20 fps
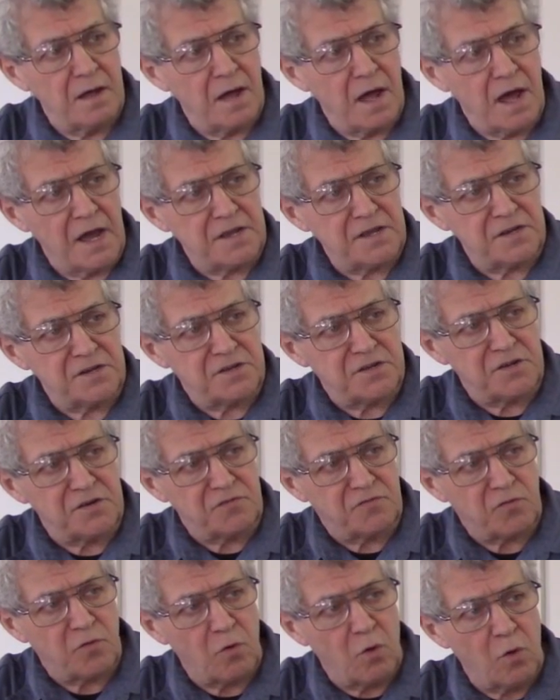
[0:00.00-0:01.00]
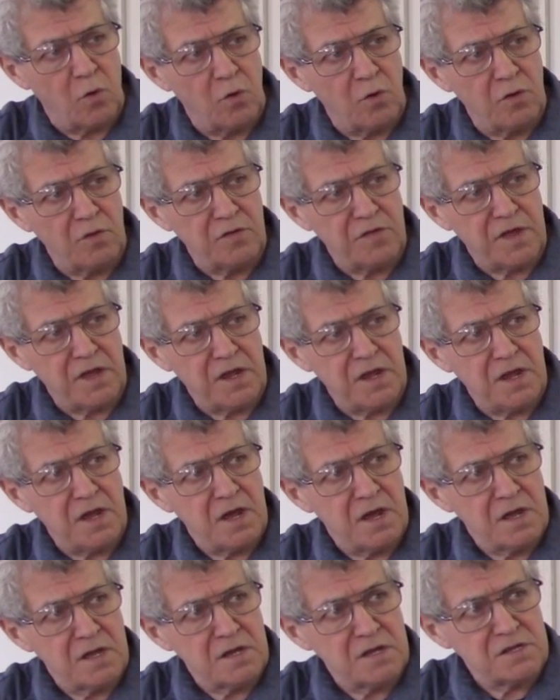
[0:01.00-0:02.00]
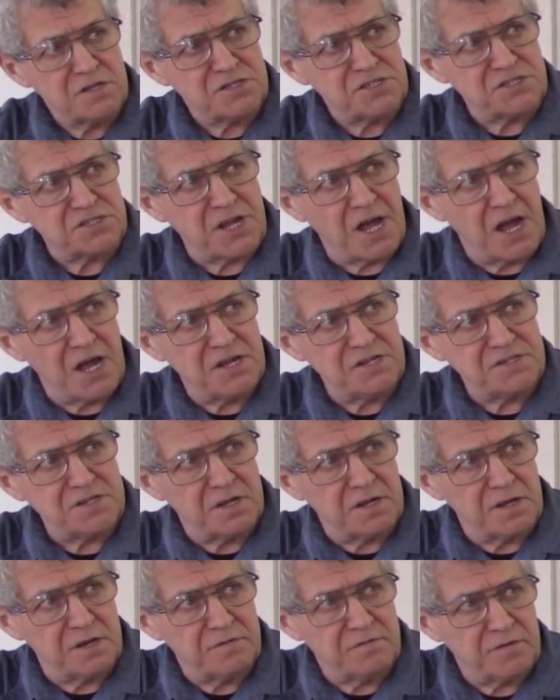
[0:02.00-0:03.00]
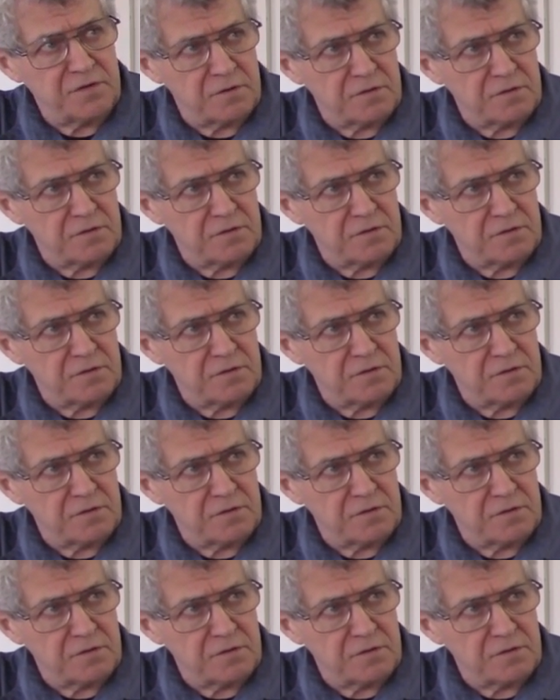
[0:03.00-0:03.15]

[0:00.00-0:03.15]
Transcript: I can control the size of,